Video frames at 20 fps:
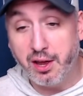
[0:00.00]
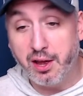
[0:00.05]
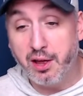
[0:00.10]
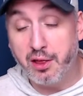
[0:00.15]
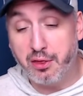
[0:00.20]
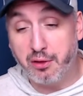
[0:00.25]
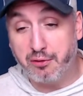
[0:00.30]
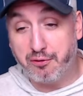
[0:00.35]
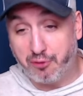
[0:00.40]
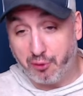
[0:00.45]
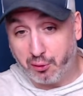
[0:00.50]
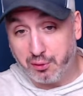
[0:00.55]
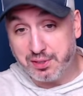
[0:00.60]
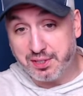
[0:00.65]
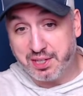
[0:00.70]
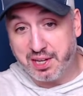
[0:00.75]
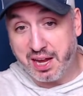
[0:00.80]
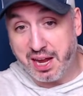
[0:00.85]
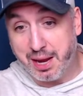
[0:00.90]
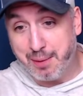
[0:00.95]
The
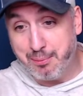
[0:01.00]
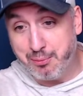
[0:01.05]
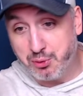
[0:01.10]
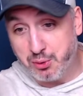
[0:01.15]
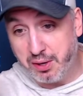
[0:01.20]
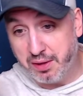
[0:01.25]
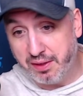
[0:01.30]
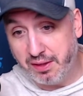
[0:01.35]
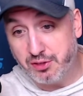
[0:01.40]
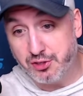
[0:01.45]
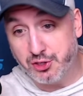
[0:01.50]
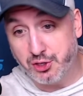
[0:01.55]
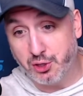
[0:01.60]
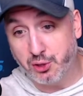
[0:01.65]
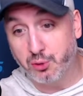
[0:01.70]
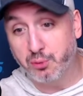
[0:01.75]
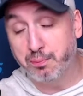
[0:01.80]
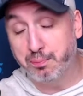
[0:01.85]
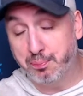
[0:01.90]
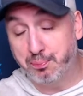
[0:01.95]
first game between these
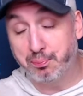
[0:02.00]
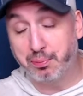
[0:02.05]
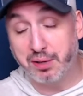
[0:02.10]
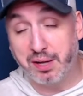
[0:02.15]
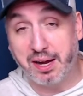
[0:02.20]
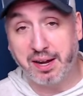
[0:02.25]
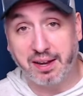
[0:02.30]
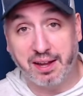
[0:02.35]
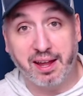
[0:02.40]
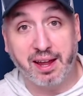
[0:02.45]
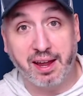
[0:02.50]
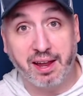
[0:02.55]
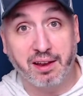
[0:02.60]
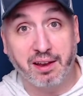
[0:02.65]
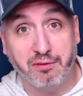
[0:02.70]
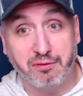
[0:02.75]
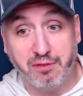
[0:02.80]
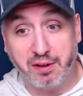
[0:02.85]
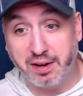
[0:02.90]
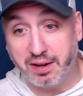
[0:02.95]
two played
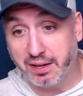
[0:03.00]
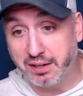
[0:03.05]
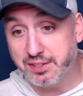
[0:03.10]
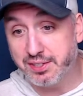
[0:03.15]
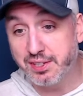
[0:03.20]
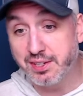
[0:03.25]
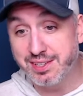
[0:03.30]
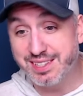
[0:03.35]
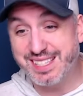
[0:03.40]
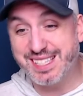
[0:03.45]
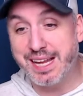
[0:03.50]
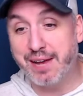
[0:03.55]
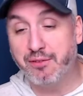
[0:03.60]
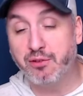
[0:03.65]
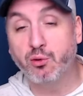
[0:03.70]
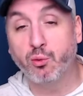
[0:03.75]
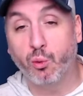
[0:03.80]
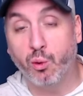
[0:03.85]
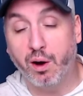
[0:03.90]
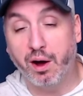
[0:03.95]
in Phoenix,
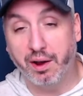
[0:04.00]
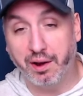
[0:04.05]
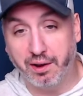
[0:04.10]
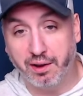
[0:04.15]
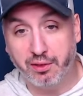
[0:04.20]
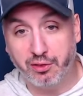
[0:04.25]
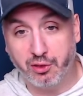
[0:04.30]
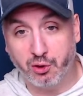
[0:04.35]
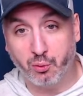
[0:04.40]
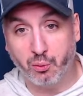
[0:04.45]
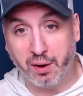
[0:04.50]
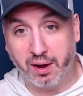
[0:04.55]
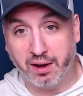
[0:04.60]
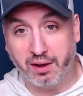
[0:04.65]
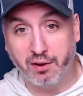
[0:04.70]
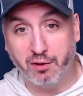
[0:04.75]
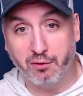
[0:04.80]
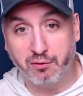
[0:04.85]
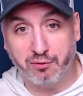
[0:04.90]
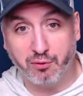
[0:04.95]
7 1, the
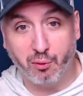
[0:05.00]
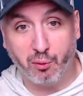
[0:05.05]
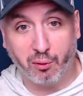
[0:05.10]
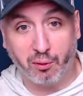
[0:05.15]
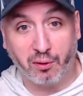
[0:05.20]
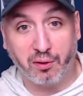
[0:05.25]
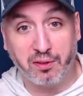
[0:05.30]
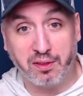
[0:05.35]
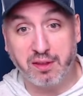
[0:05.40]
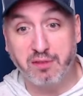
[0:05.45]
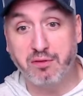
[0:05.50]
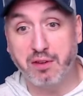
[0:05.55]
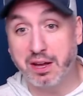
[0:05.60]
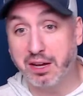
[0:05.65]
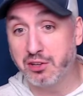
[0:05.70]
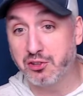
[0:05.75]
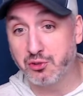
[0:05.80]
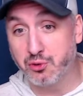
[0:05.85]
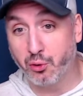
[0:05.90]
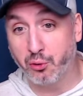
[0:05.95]
win for the
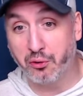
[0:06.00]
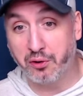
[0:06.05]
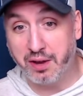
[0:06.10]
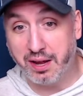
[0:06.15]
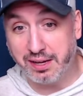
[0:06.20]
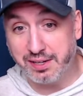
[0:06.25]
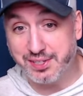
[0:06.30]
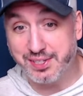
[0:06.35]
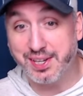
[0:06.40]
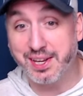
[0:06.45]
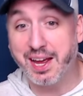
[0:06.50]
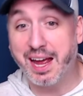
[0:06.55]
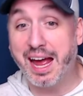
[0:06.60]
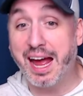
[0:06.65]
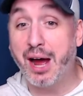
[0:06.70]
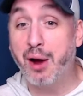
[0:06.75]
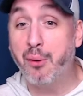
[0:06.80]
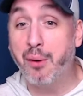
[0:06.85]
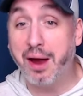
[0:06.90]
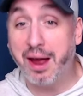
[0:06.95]
Vegas Golden Knights.
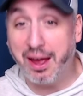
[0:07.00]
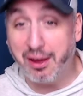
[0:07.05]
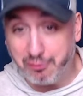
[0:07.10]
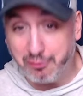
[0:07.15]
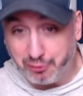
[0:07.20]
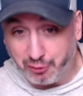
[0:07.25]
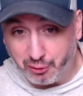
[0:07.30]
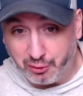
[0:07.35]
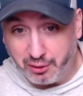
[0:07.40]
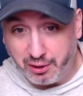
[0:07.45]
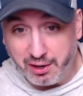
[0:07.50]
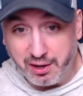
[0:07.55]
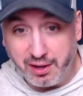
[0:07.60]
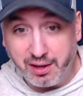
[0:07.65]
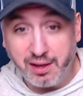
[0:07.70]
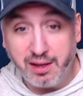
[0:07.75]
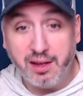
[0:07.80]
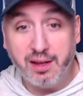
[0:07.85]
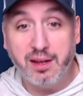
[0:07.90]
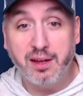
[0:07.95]
However,
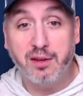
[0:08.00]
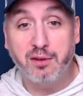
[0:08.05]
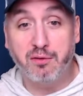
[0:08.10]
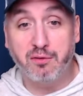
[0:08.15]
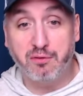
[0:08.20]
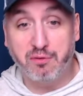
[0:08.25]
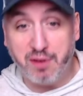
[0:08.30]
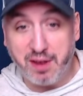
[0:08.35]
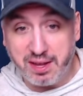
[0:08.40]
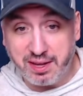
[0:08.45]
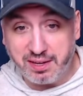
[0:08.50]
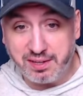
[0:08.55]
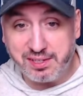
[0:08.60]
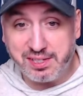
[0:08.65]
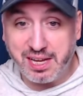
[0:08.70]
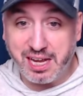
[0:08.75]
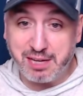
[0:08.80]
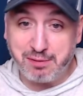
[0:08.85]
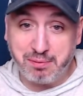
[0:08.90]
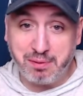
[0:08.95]
Vegas
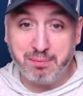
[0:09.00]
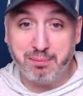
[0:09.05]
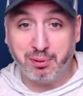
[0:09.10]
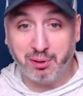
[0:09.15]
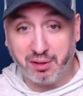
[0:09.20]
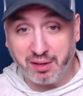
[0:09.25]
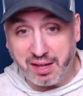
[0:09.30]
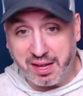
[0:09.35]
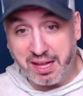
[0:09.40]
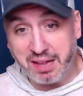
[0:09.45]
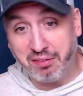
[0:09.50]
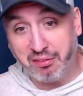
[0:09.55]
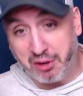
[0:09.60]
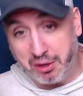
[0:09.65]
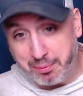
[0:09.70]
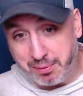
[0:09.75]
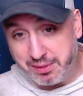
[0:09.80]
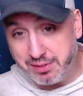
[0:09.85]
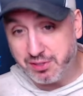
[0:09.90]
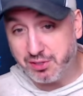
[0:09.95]
has been playing a
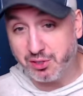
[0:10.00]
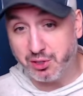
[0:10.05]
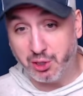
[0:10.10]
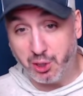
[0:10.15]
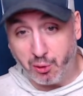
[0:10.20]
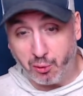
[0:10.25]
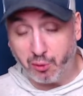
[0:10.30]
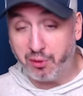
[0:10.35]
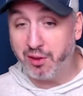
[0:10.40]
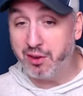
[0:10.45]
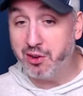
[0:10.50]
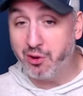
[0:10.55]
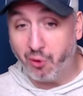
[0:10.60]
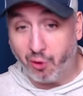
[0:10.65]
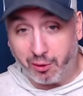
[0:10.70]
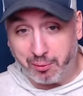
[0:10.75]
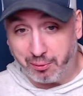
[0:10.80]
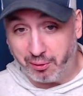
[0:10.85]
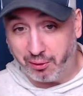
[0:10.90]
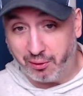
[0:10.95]
little bit slower than
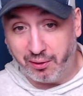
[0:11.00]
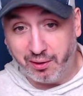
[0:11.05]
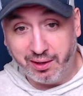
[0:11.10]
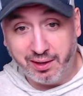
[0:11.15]
normal.